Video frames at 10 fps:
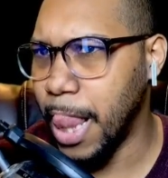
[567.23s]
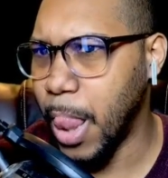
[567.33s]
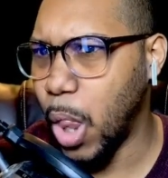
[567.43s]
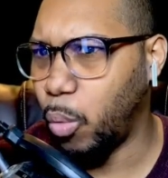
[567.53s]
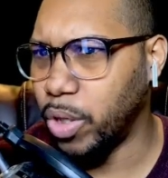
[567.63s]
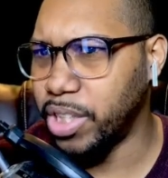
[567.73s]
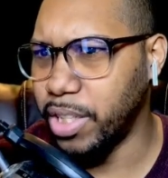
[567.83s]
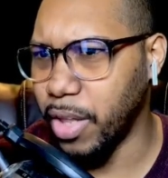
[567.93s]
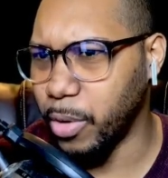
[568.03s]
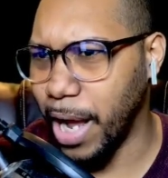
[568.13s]
What's
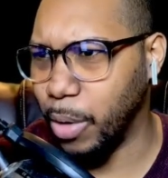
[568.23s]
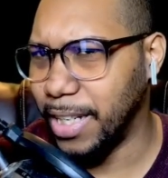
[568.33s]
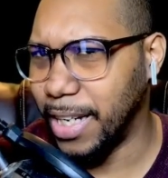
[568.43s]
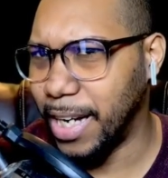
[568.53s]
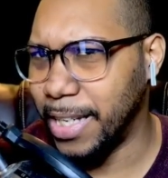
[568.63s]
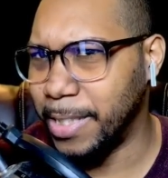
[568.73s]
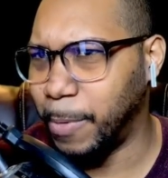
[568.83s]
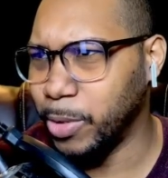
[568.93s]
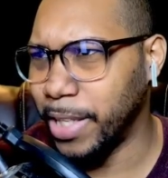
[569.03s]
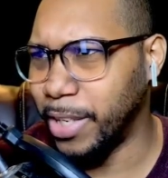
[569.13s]
another out? I suppose
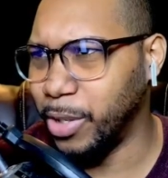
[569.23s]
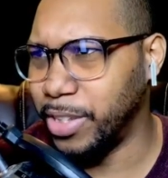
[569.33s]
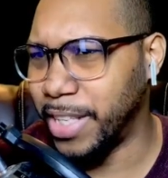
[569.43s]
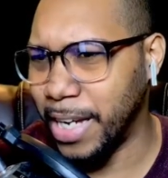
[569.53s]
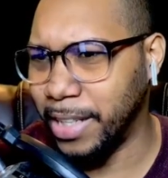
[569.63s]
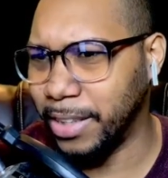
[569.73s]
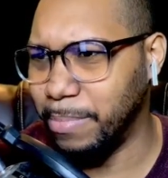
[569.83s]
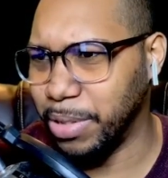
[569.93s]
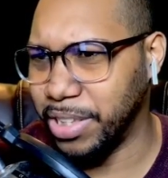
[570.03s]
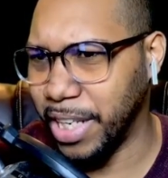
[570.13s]
they could technically
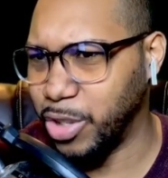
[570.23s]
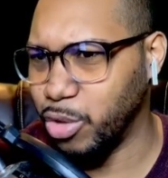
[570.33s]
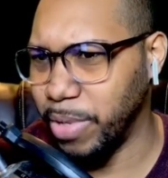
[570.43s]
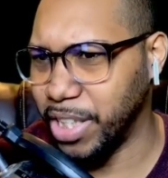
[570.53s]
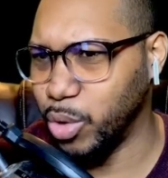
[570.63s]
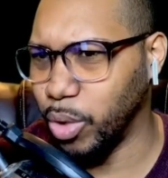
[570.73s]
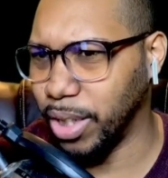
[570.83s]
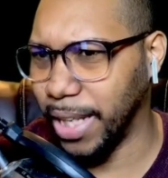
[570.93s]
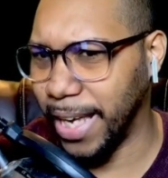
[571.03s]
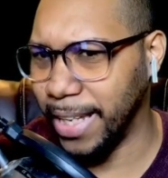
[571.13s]
Boseiju me into a
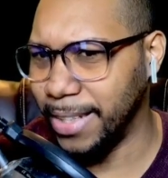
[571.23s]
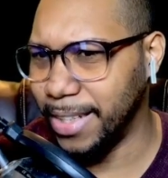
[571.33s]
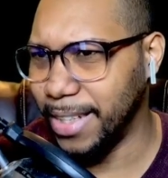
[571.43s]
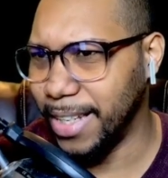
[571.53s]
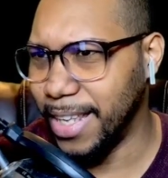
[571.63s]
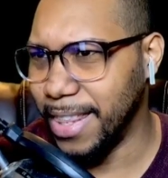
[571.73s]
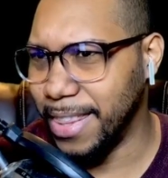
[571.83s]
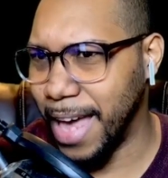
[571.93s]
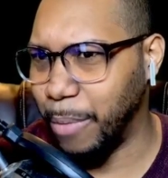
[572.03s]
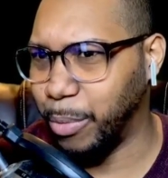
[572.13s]
land.
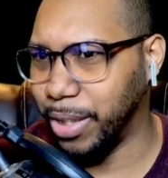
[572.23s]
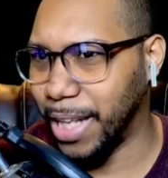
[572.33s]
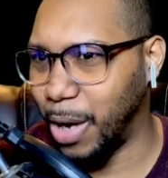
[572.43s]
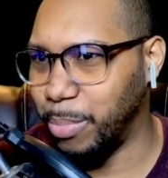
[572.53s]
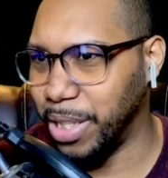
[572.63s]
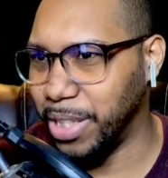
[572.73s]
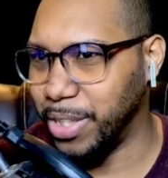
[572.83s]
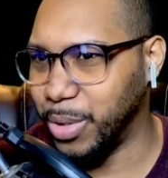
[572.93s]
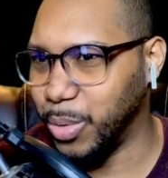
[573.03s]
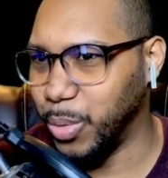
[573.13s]
That would allow me
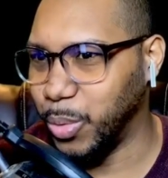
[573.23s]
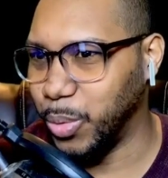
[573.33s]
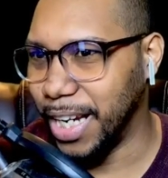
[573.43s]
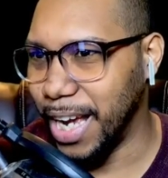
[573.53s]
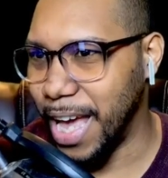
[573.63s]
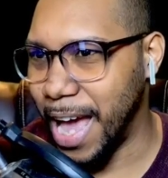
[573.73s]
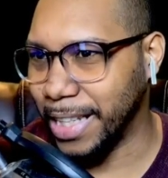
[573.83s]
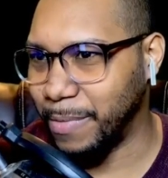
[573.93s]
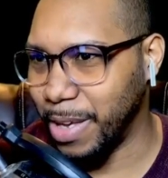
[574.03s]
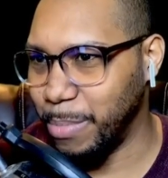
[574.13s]
to
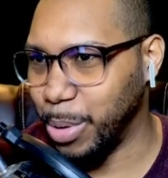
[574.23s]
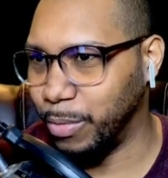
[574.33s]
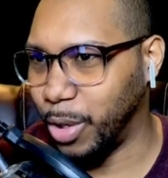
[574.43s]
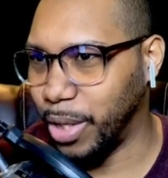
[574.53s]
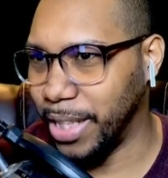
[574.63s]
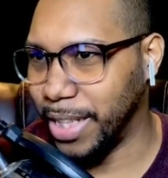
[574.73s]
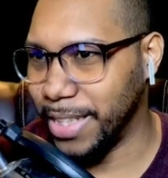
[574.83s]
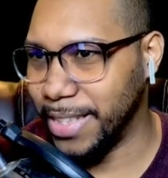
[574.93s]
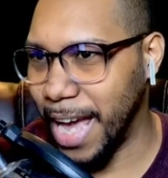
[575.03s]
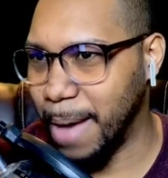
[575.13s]
activate Mutavault and then
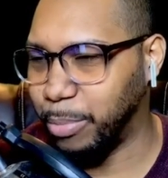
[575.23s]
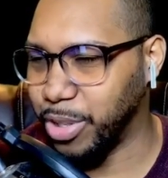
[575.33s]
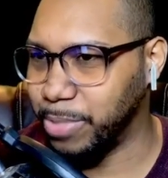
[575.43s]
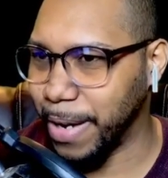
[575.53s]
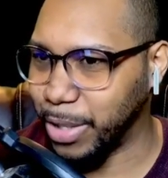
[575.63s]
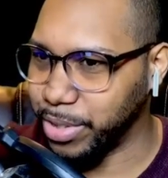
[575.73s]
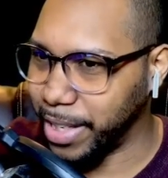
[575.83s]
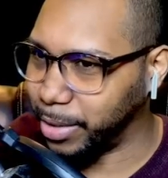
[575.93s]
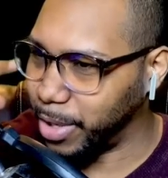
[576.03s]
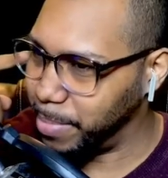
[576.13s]
tap with Spectral
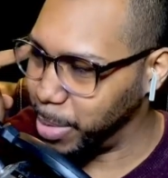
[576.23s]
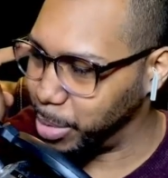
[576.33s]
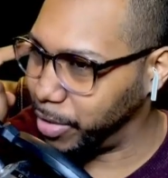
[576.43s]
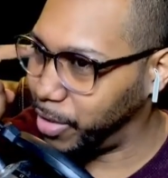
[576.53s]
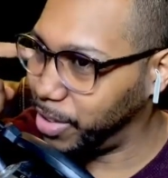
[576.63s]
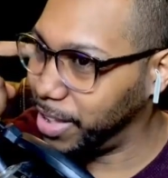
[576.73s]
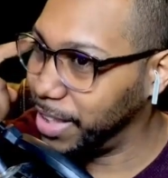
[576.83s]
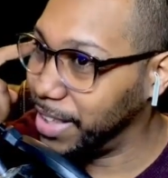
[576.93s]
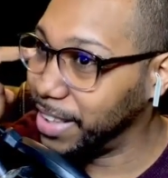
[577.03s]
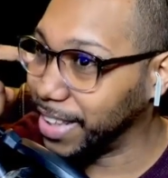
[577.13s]
Sailor and Mutavault.
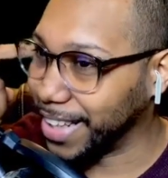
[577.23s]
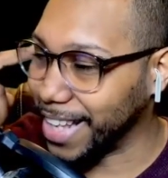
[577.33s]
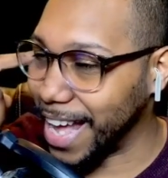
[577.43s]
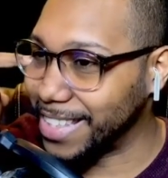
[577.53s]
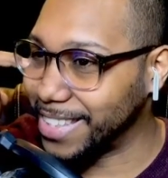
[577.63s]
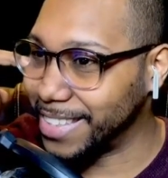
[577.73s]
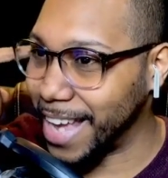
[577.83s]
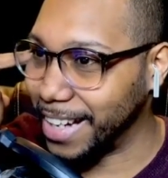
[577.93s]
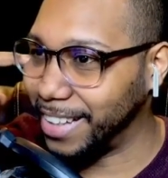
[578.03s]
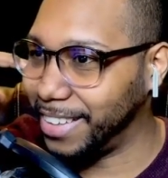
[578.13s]
Like, that's
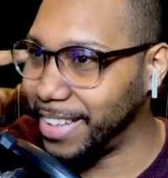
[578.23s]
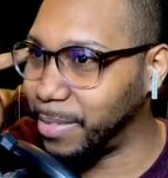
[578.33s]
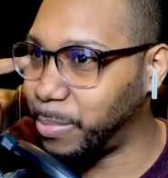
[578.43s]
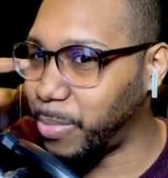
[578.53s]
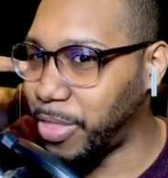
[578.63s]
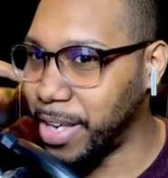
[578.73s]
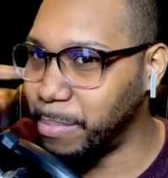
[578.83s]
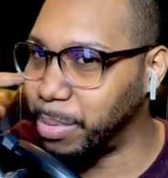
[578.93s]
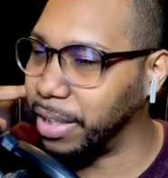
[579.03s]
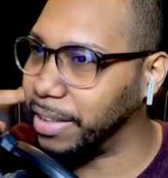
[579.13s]
technically a thing,
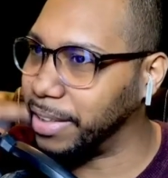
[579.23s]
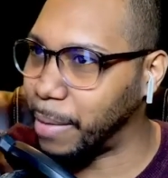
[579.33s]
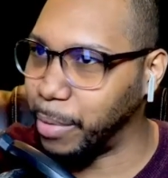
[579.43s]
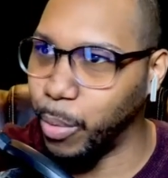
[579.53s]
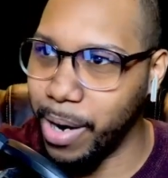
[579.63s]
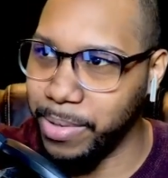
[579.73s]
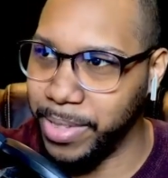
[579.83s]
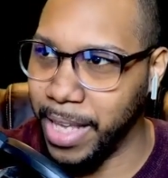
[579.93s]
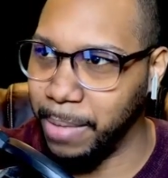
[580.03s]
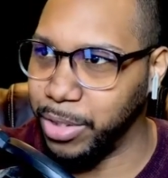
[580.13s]
but that requires
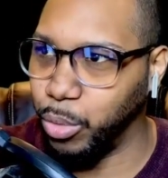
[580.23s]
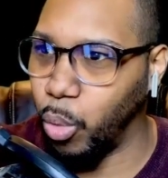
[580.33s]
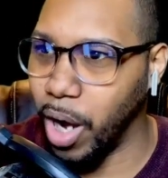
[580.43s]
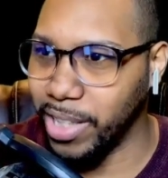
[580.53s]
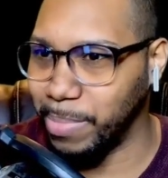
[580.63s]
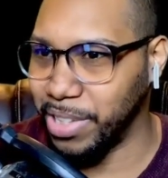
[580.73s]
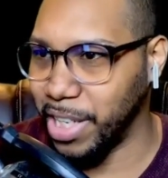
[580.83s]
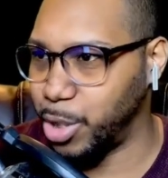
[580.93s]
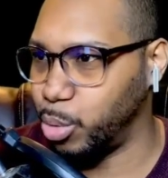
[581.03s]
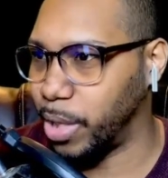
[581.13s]
them to want to
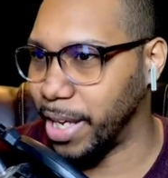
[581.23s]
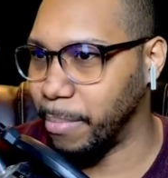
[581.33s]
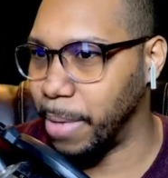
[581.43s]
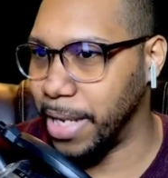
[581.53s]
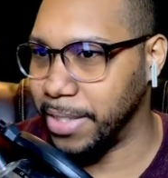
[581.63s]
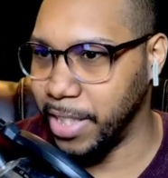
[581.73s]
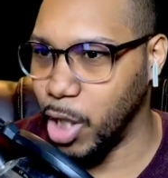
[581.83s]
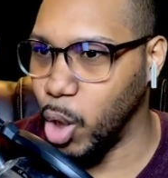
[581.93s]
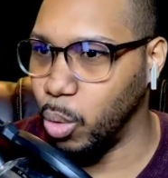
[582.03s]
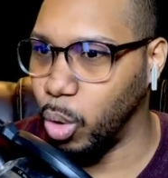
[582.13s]
Boseiju like my
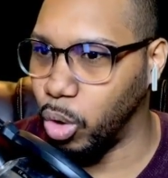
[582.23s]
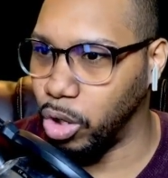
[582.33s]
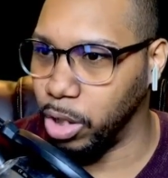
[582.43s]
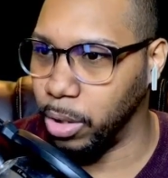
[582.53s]
CO or,